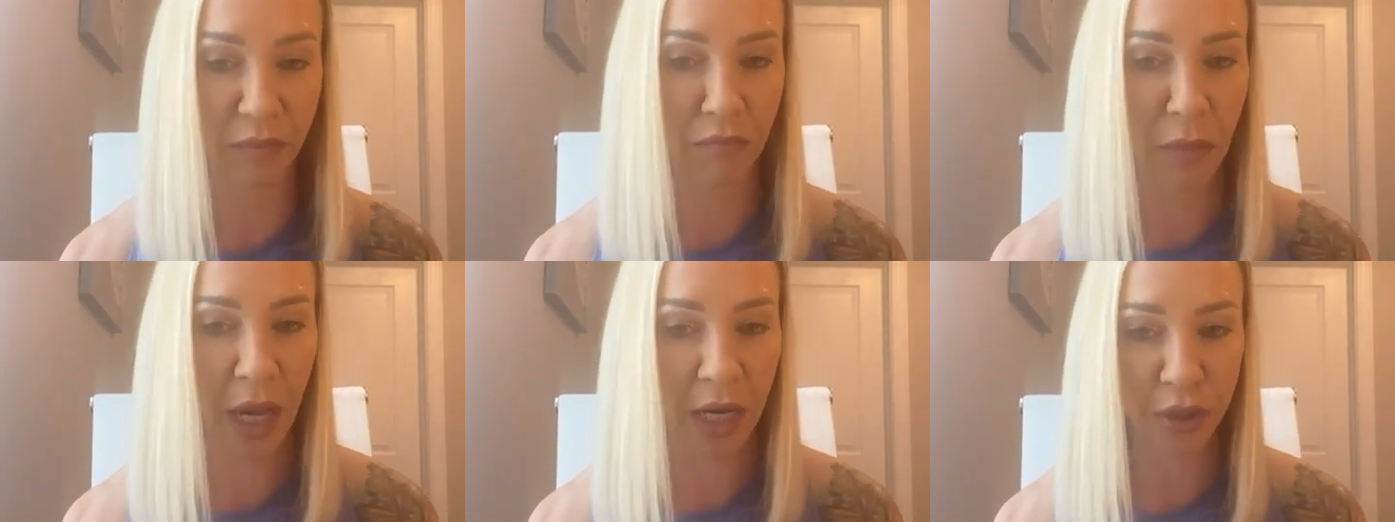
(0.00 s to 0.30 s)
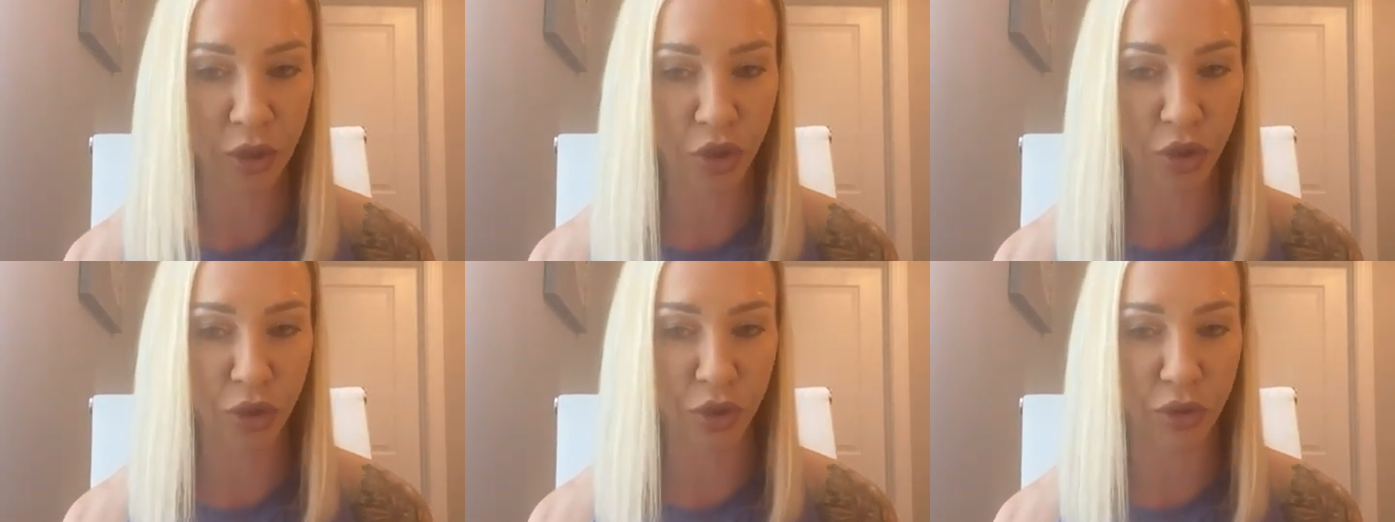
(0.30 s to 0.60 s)

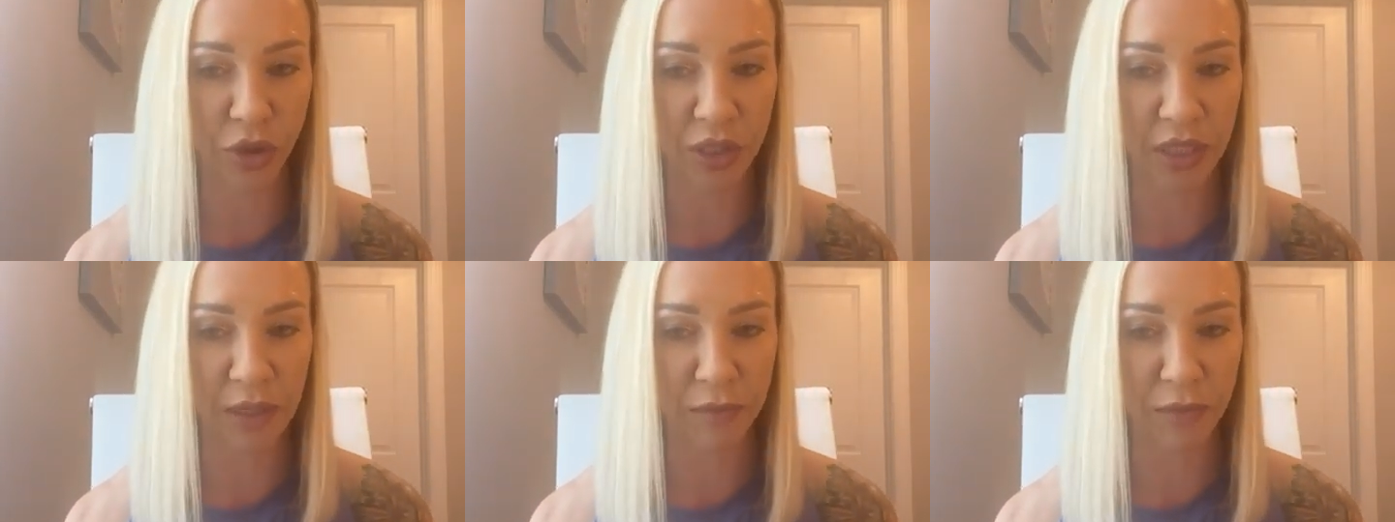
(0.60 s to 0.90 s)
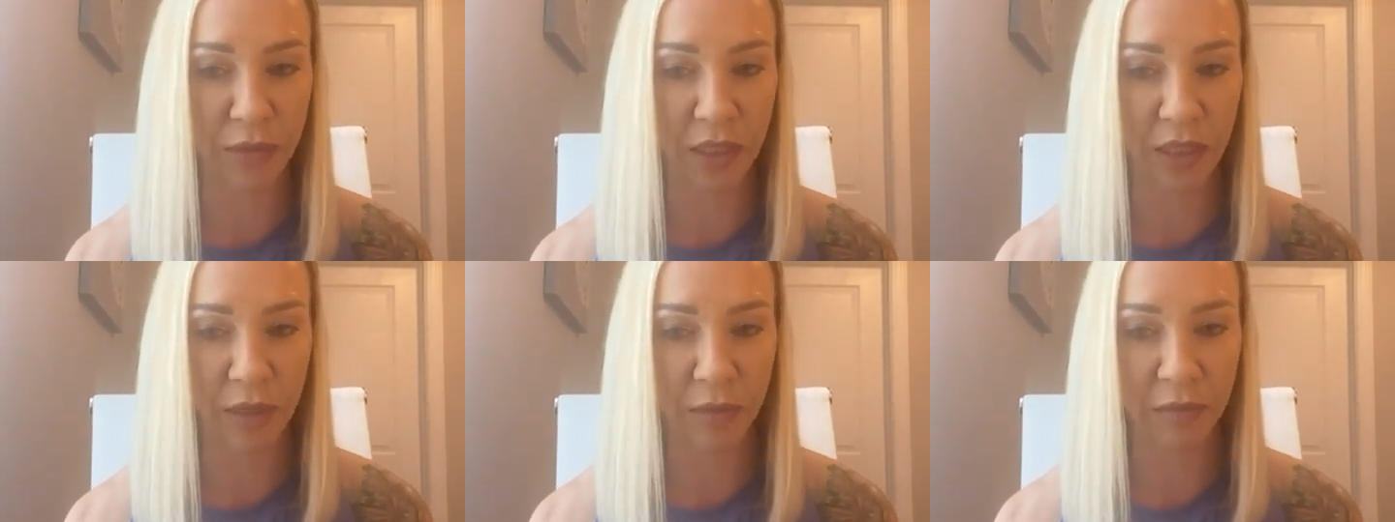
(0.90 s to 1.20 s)
Monitor your
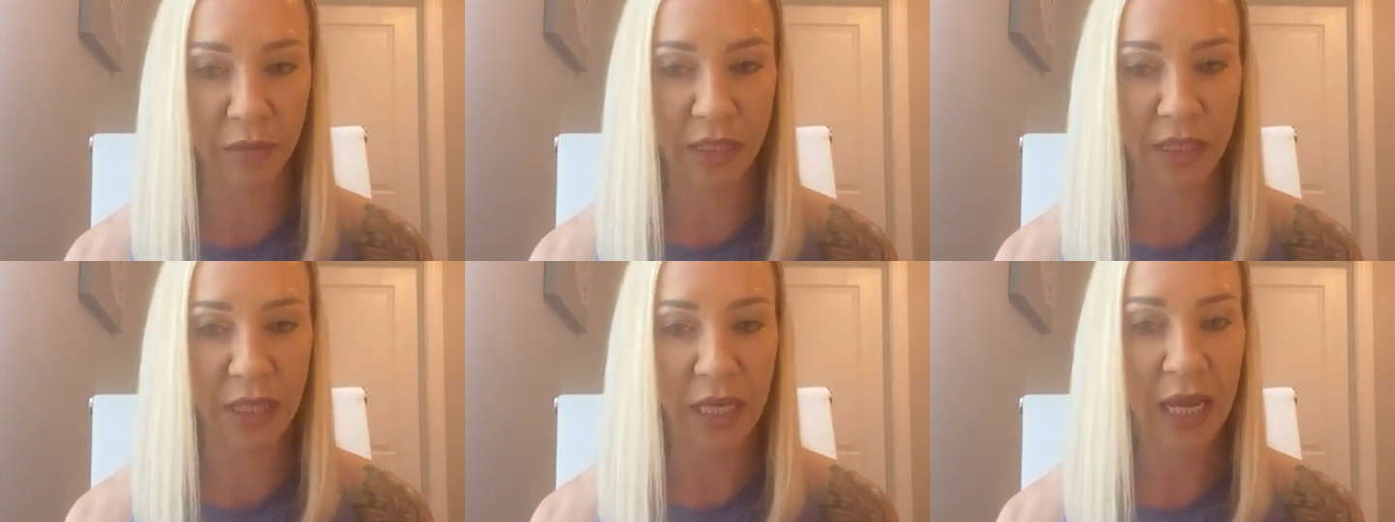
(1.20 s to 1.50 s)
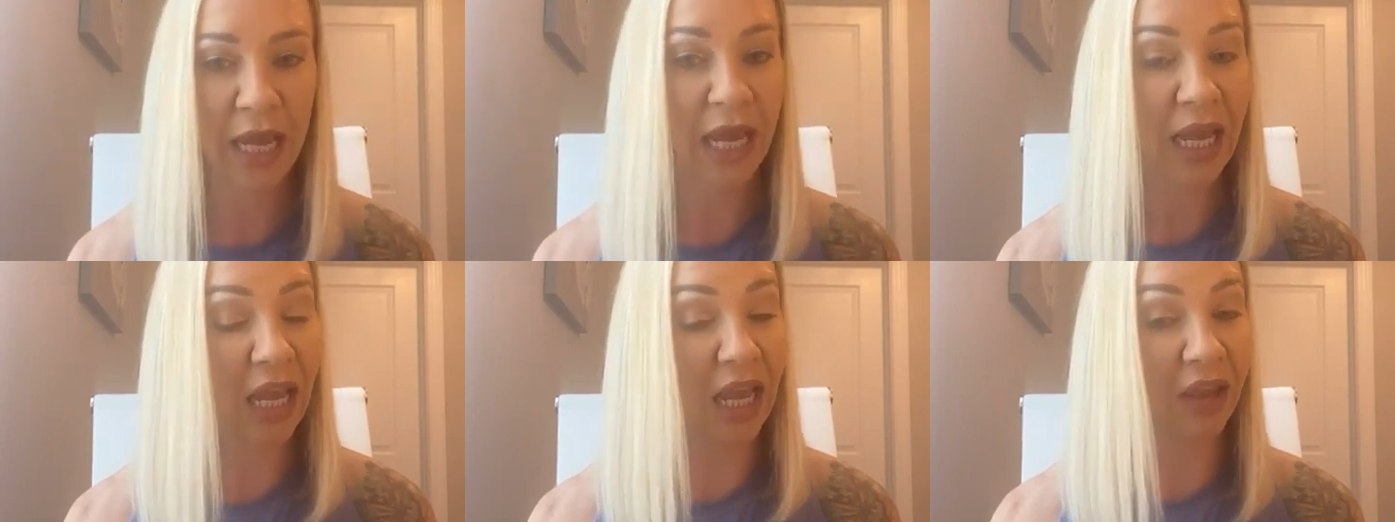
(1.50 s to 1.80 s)
symptoms.
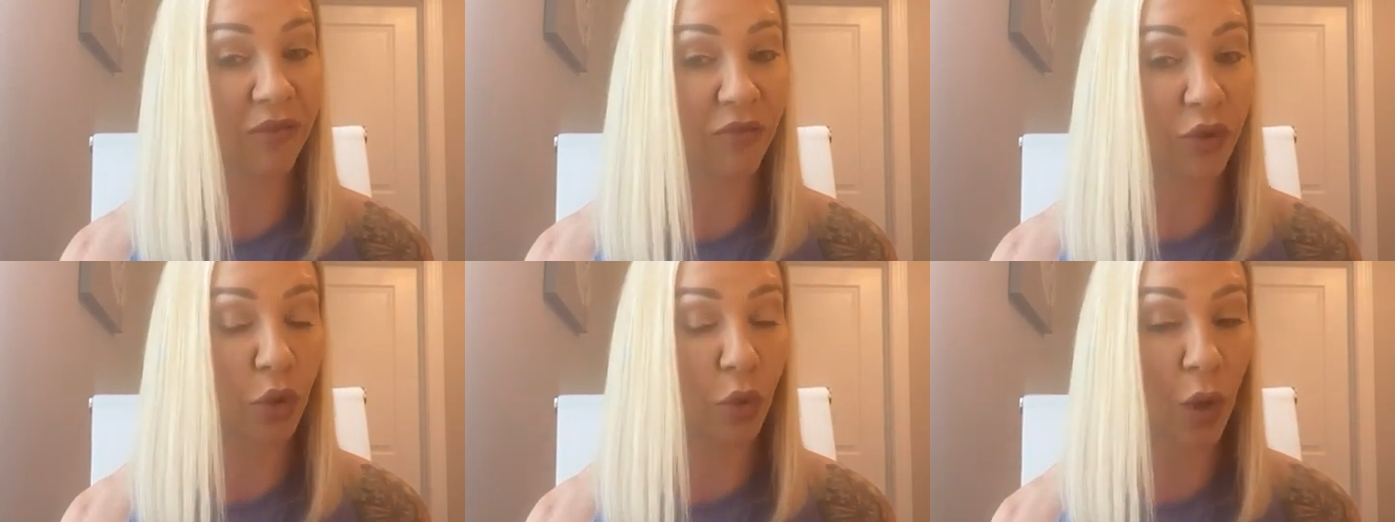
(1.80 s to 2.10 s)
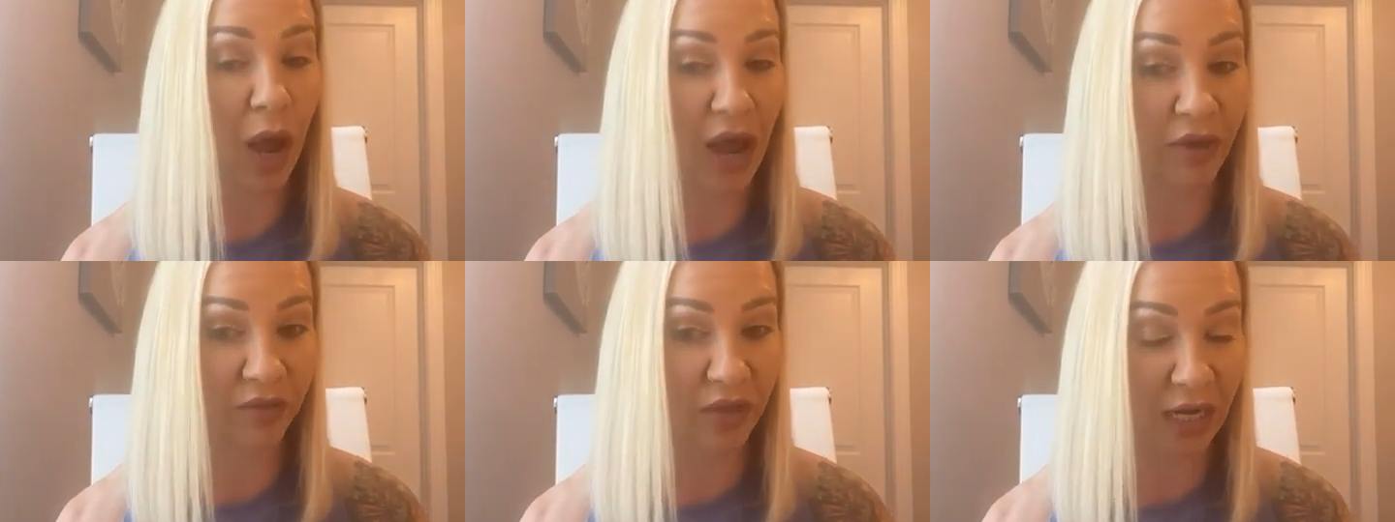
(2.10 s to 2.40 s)
If
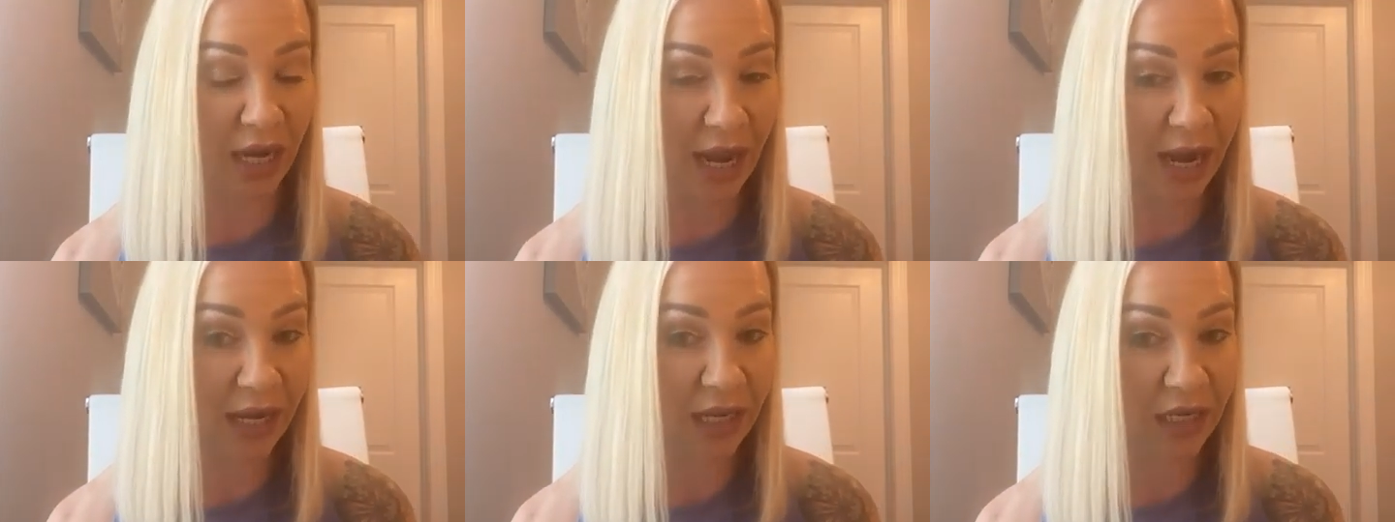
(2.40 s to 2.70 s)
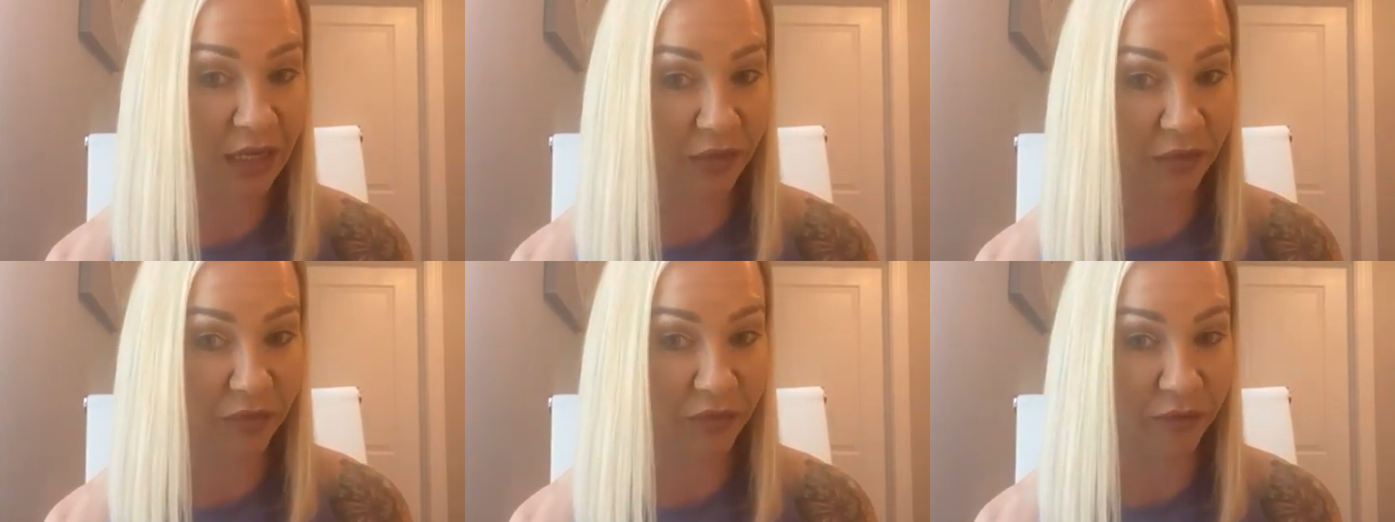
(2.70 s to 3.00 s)
you have a
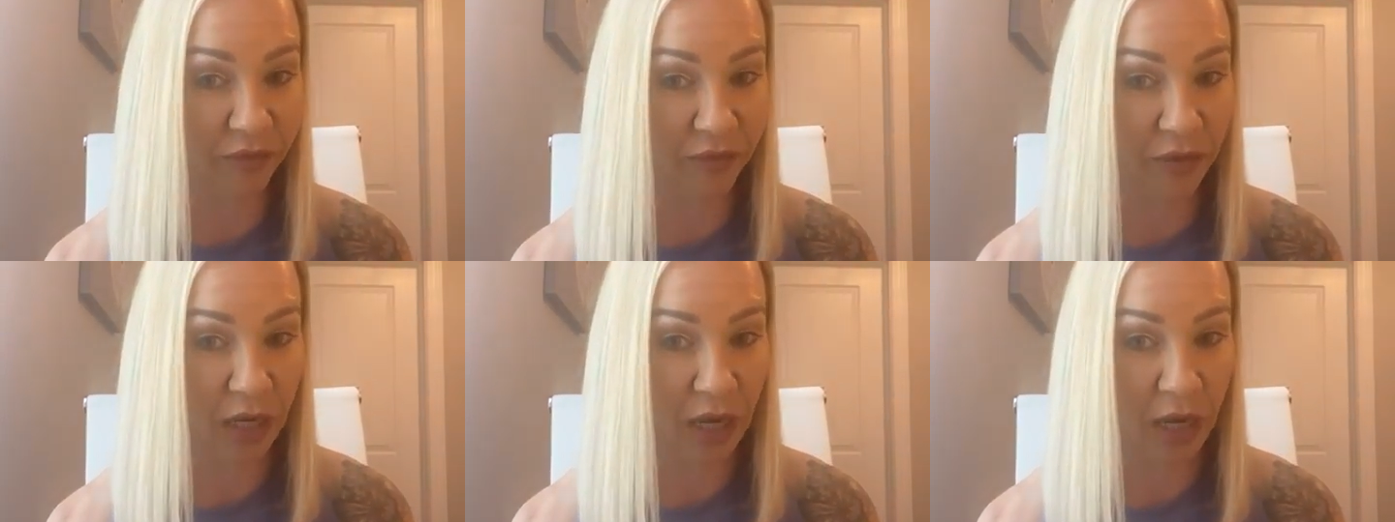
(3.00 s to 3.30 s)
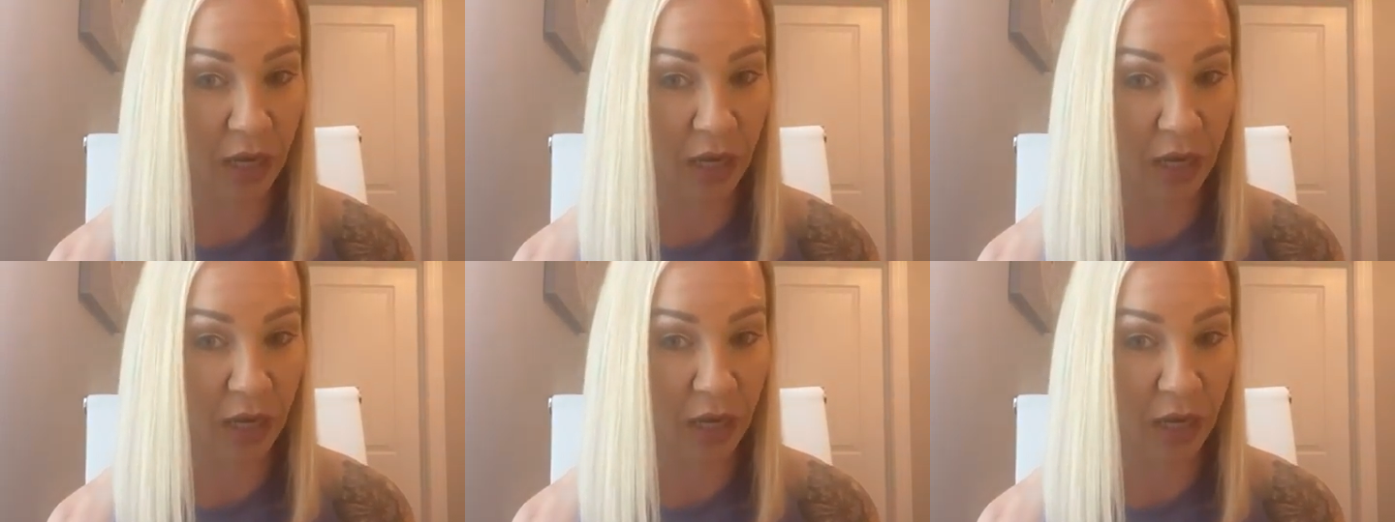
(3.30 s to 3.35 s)
negative